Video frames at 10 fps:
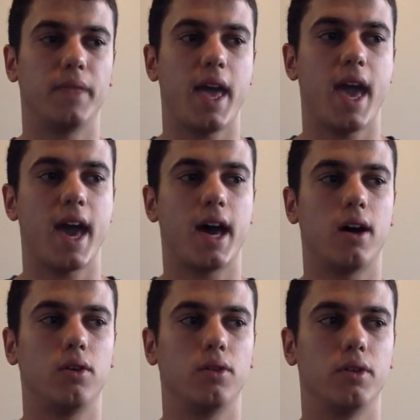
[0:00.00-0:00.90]

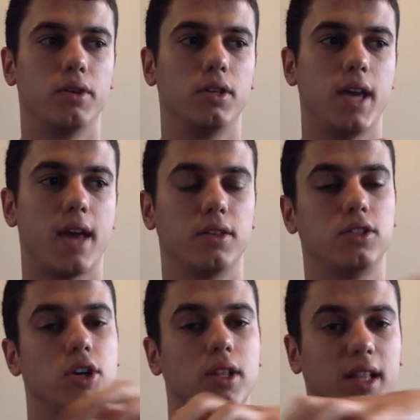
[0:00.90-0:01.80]
how the
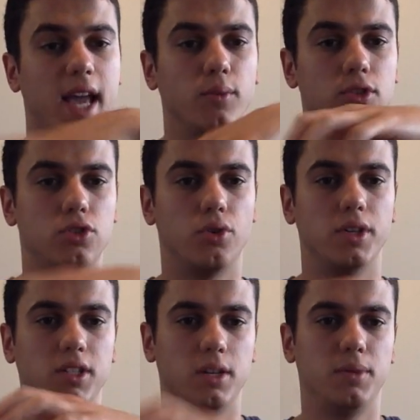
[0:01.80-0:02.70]
certain language
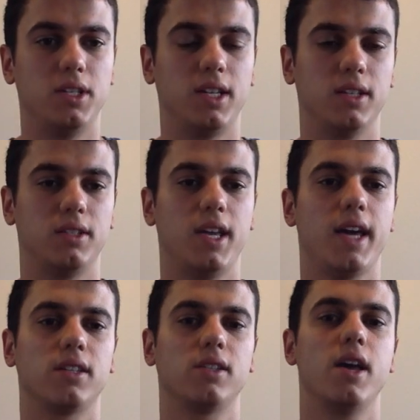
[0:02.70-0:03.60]
choices in a particular
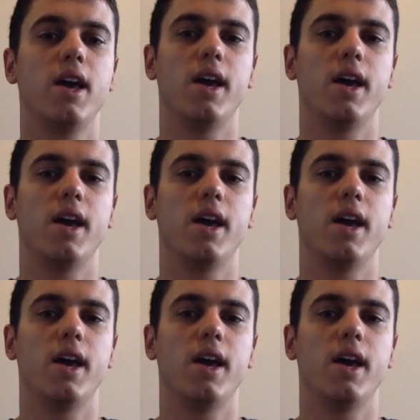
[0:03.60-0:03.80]
text